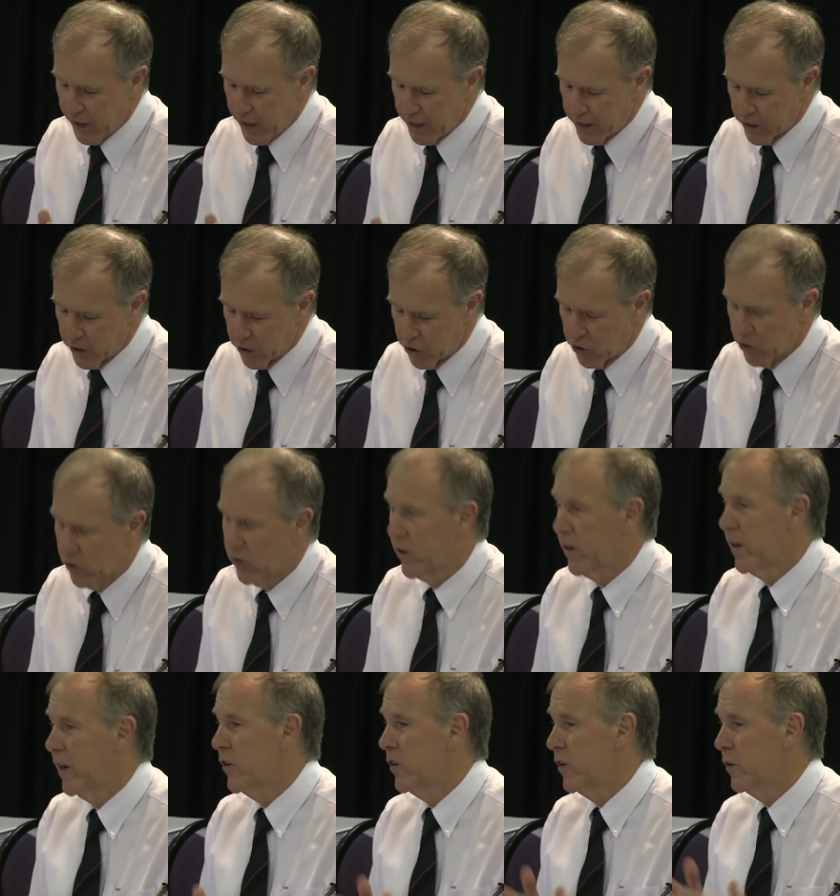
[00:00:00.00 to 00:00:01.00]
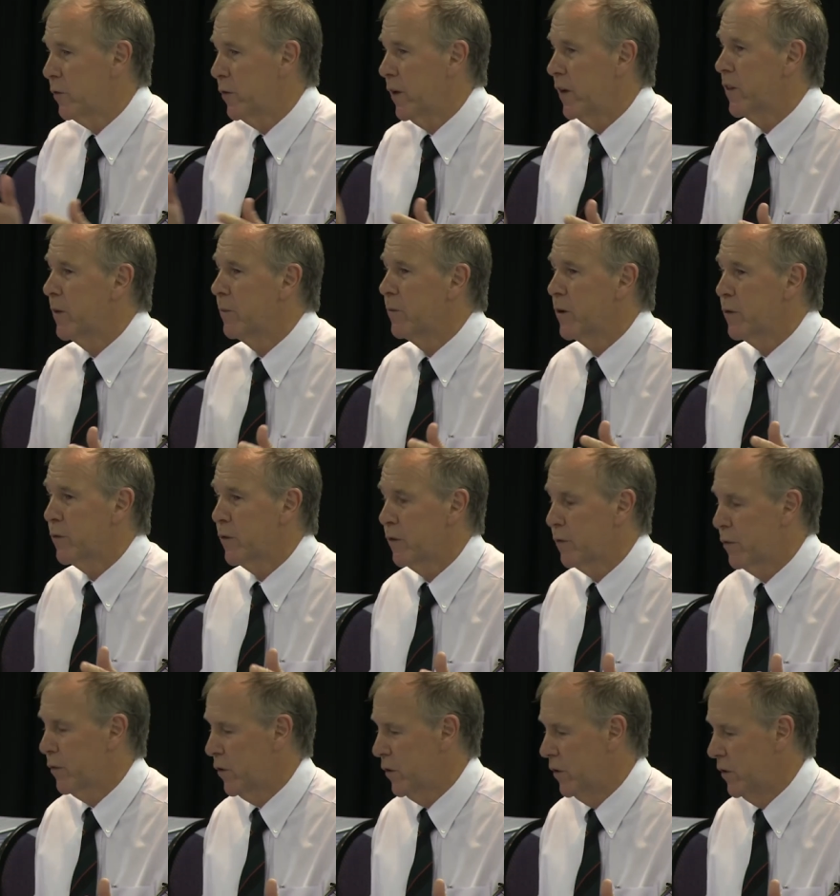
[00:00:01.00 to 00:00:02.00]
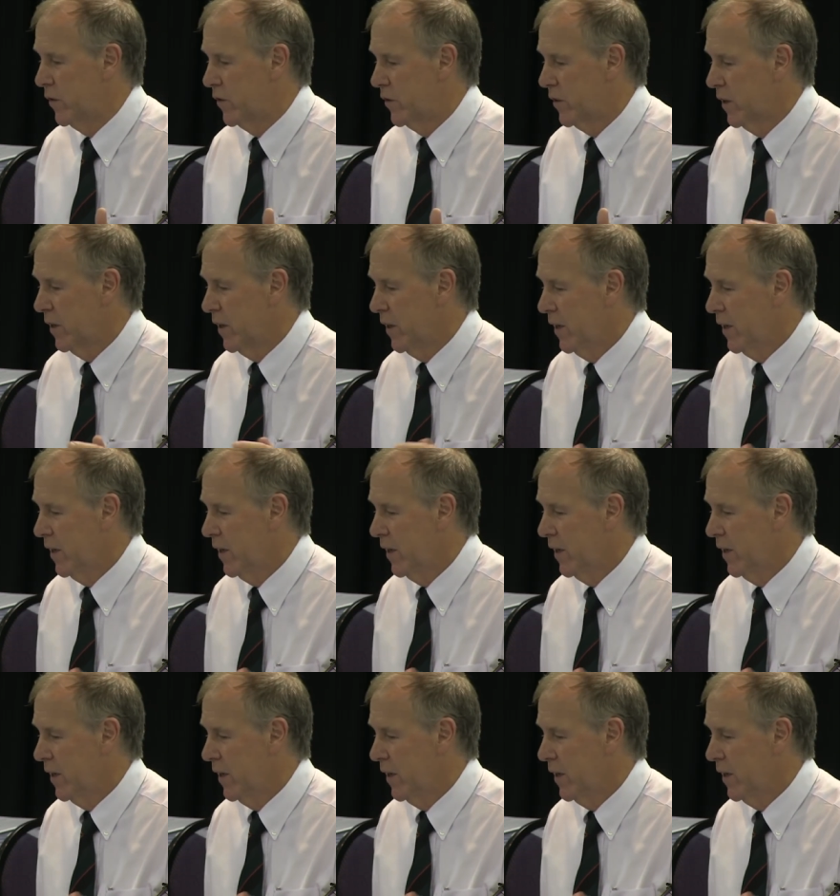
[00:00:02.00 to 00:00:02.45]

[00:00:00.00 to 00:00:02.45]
taken children and she's fed them different foods.